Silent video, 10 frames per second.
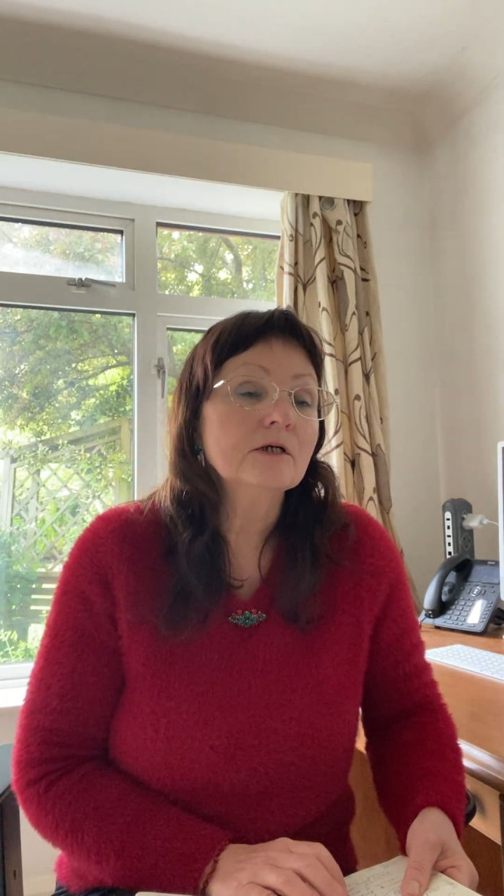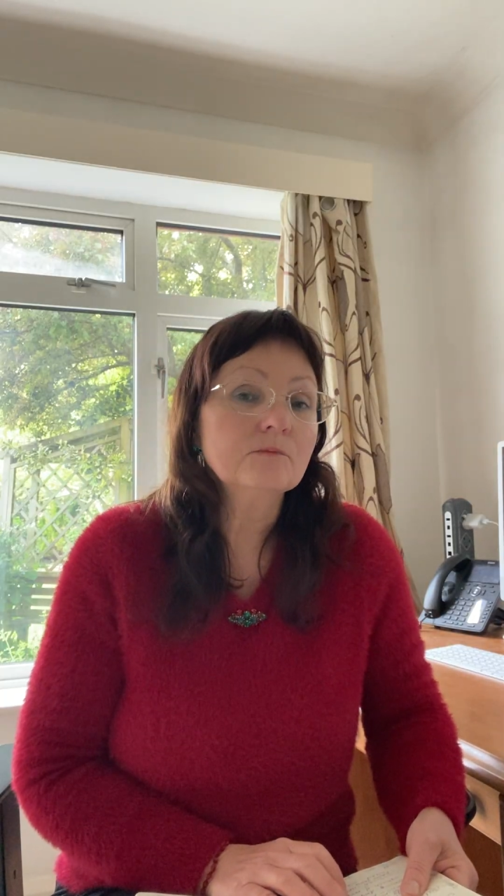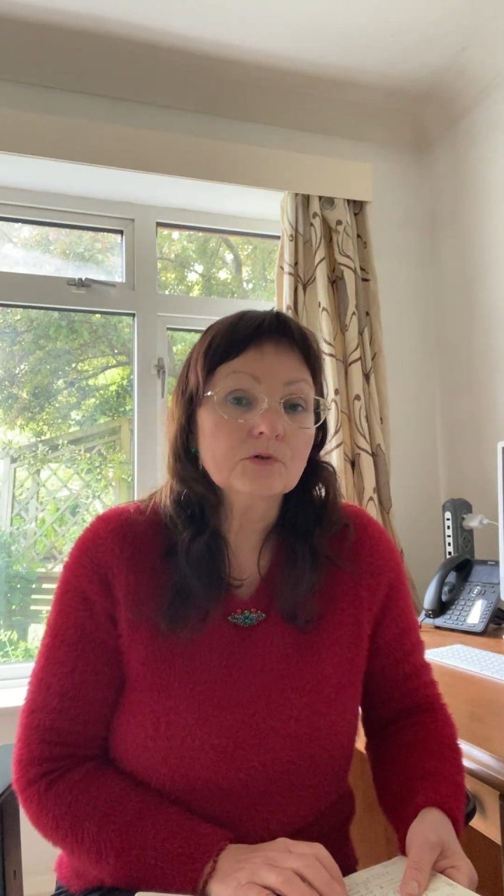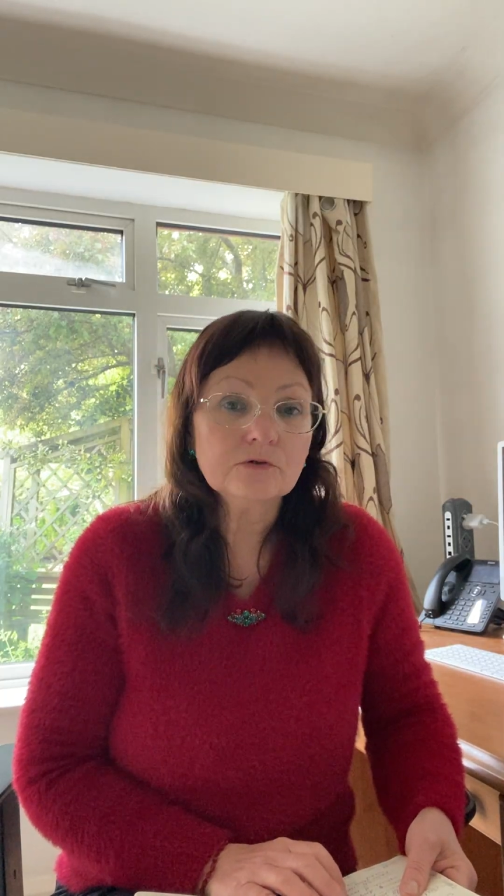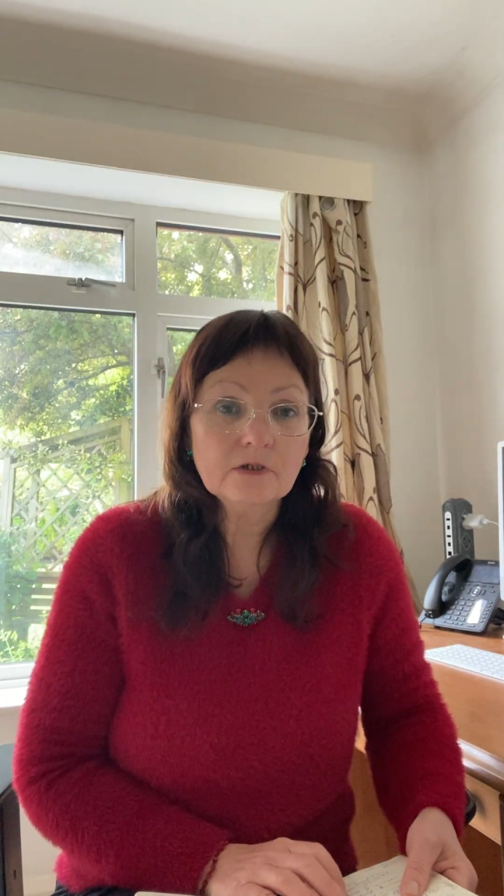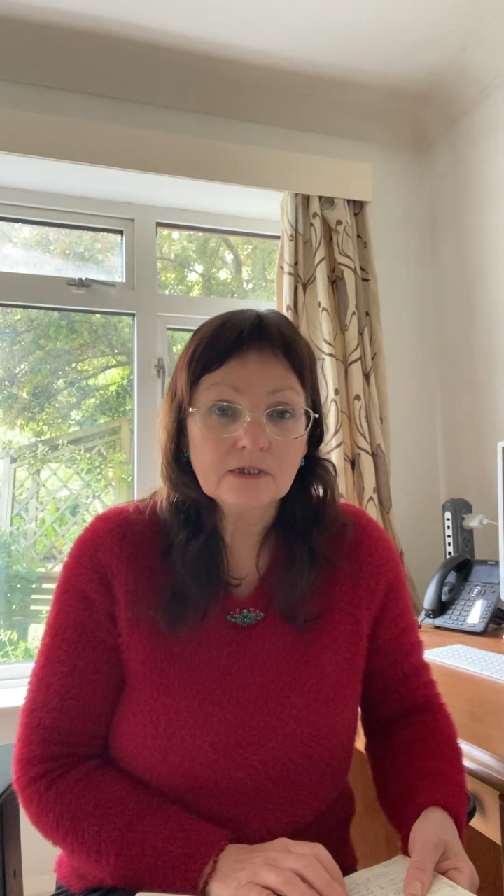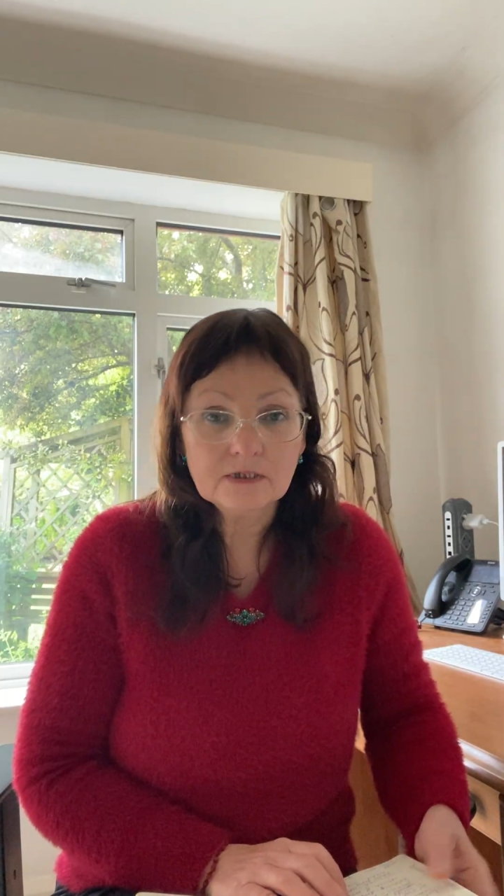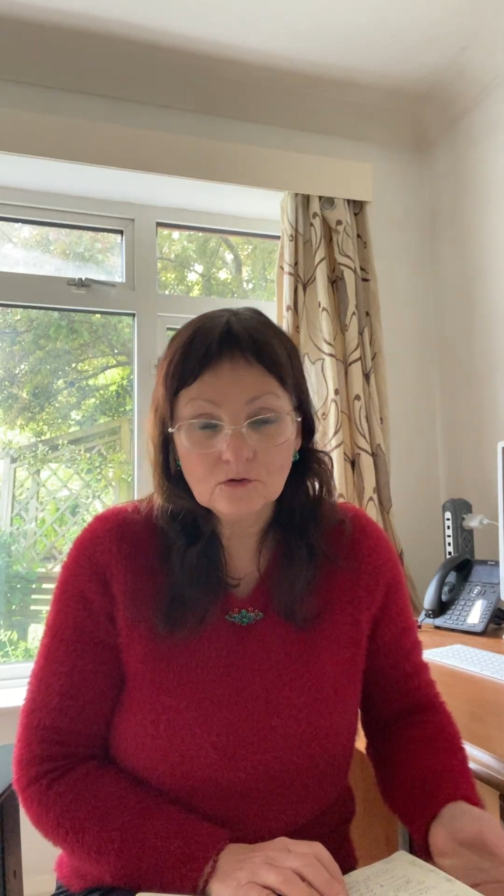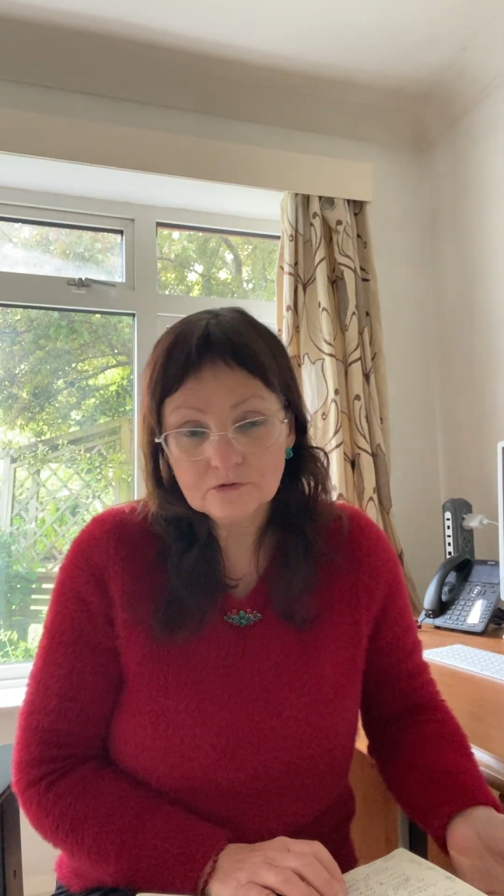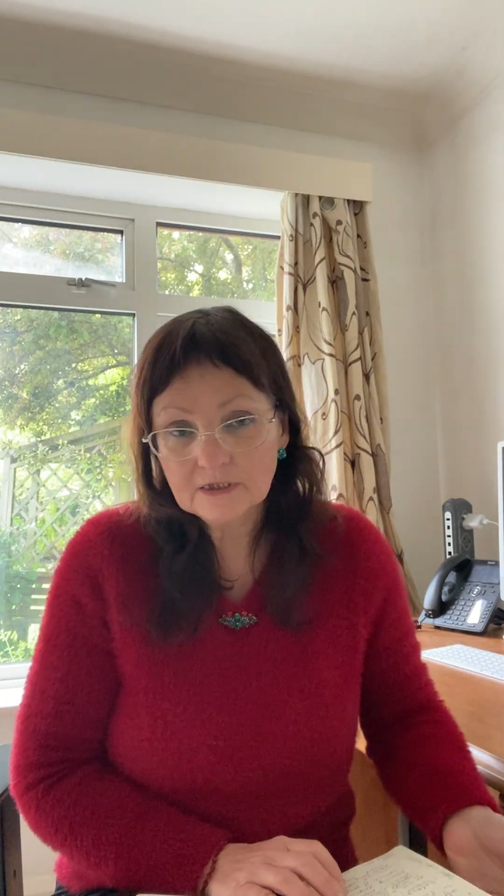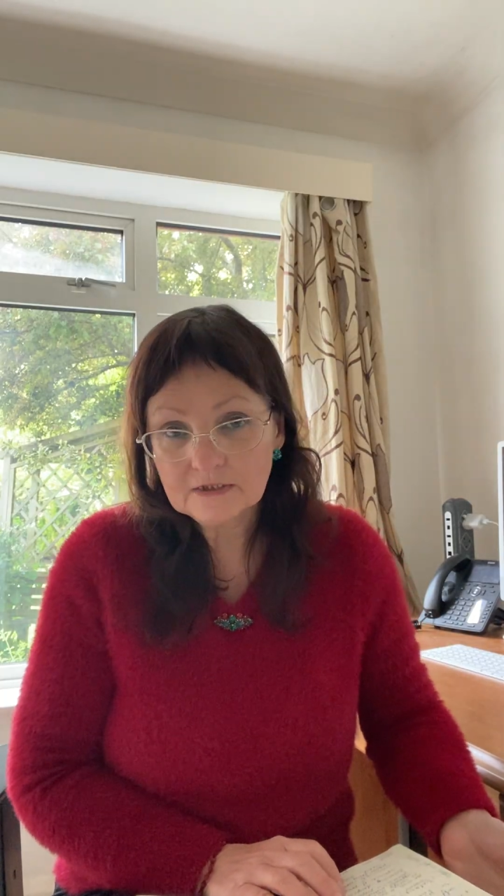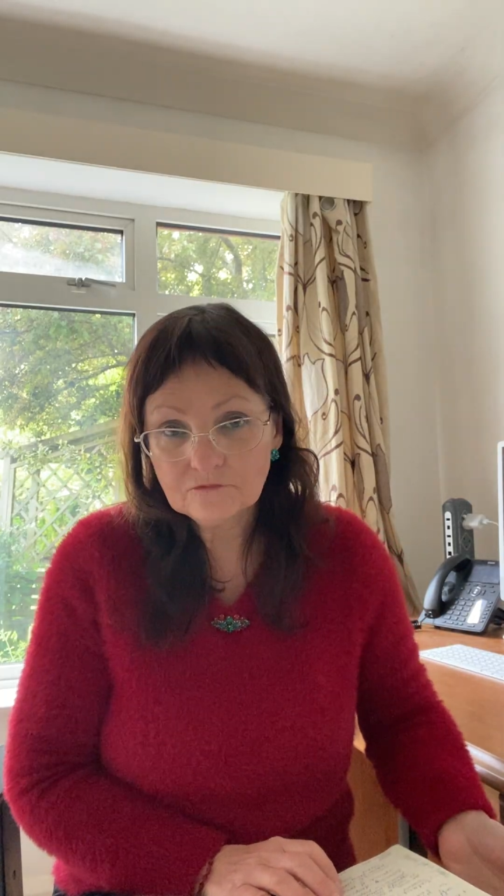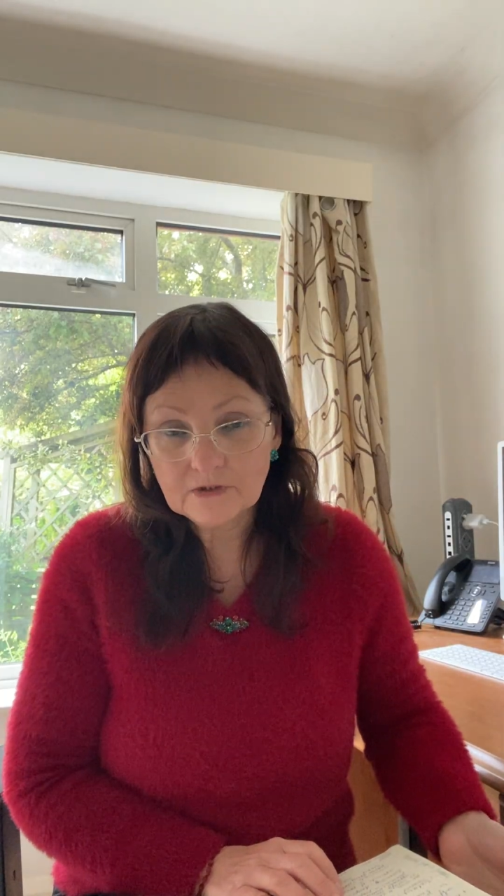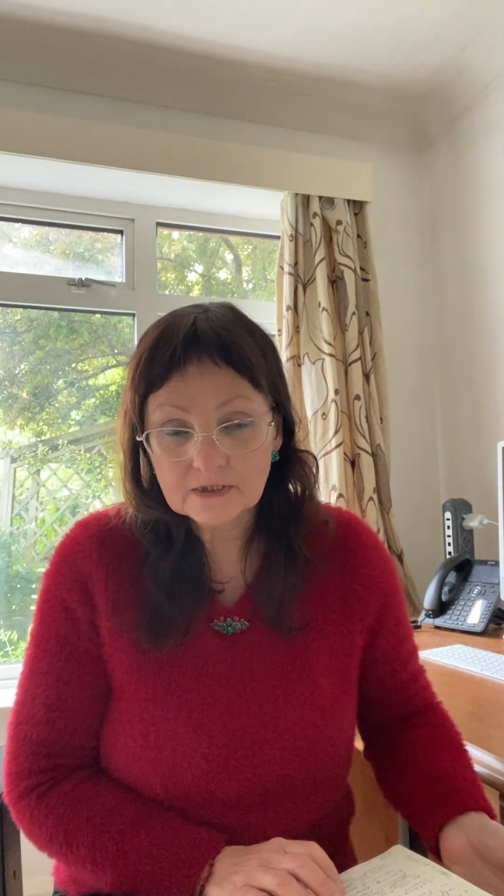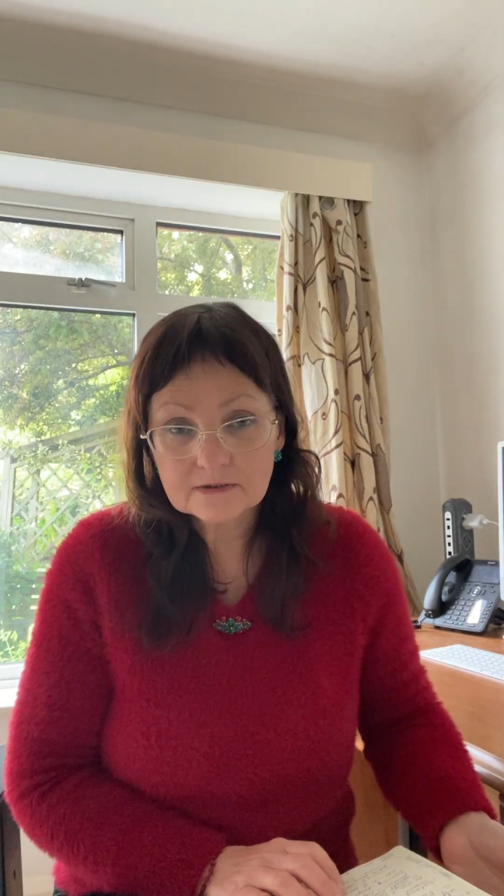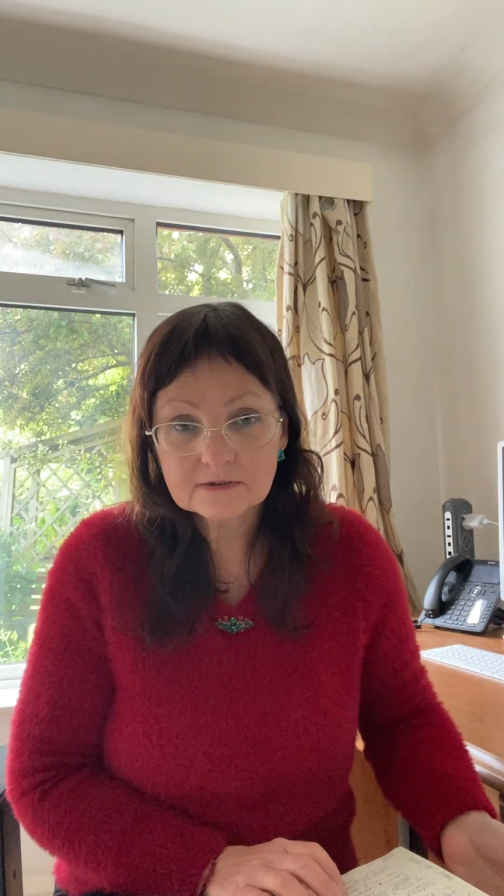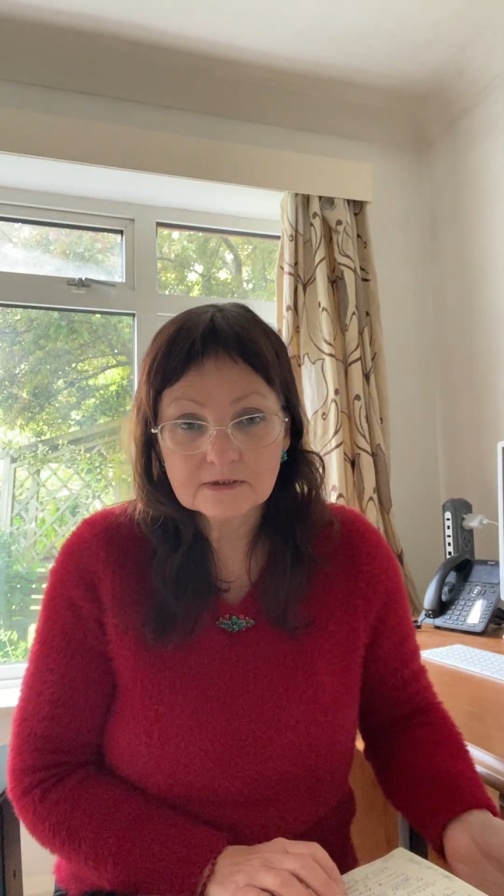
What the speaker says: Murderer, on Netflix.